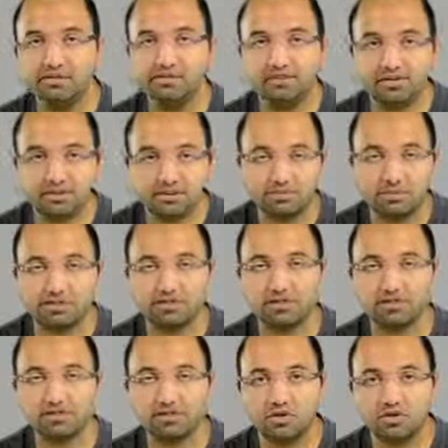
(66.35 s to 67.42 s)
Marvell supplies
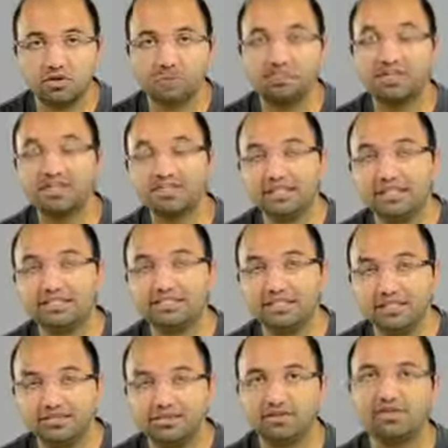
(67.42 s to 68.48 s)
the controller, but Intel
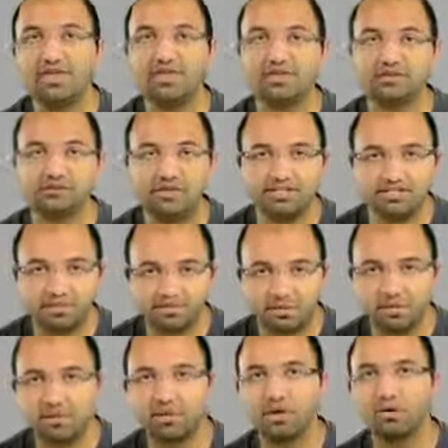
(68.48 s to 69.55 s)
still supplies the
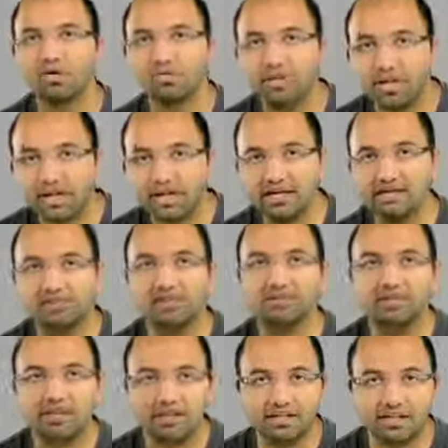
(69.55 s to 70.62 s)
firmware, the NAND,
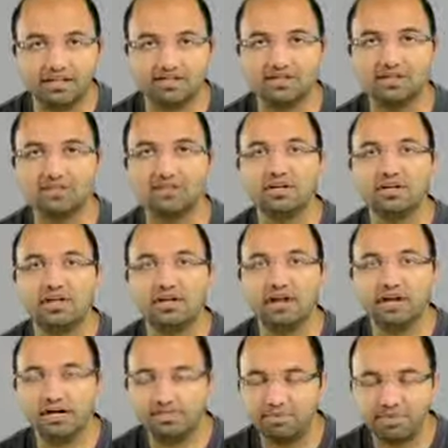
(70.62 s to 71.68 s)
the validation,
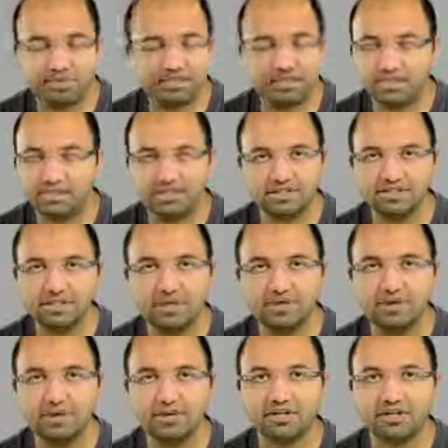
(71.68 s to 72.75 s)
puts Intel's
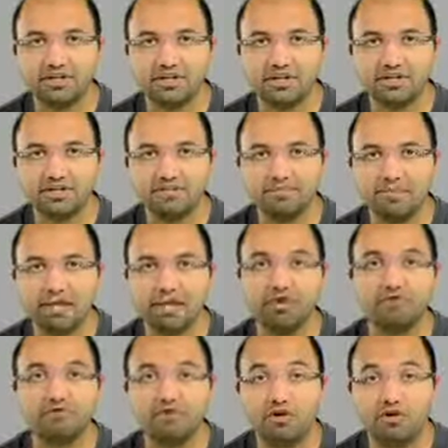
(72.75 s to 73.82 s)
name on it. And
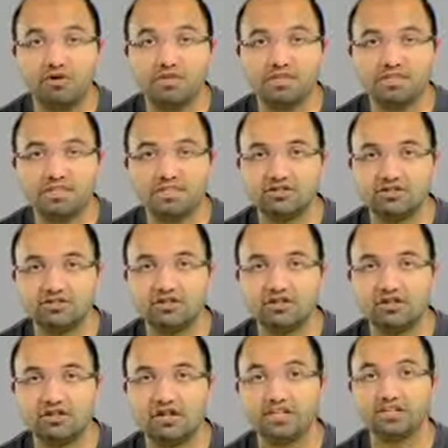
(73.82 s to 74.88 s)
overall, they say it should be
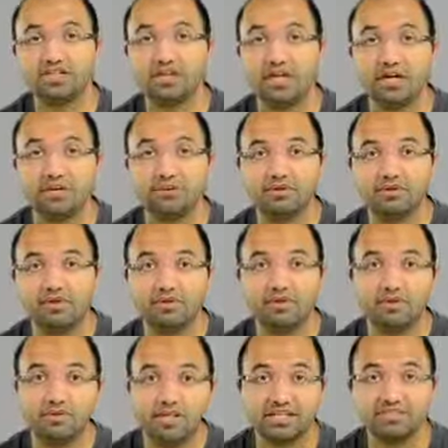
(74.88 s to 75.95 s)
no less reliable than
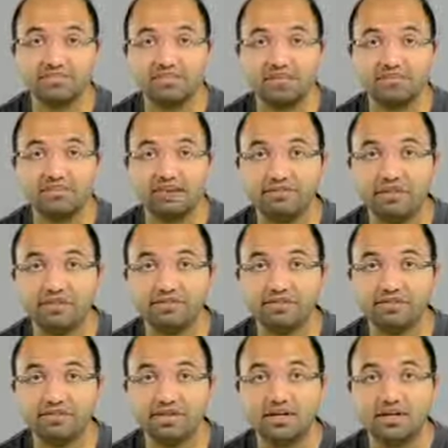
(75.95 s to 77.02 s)
the old
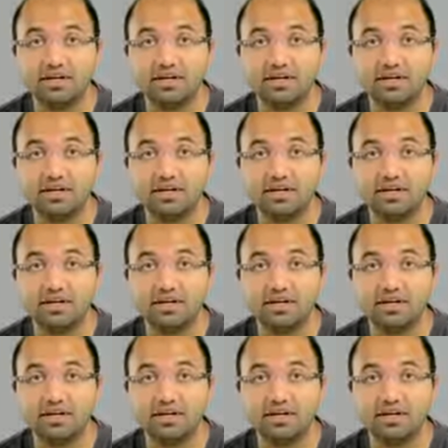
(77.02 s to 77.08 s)
X25Ms.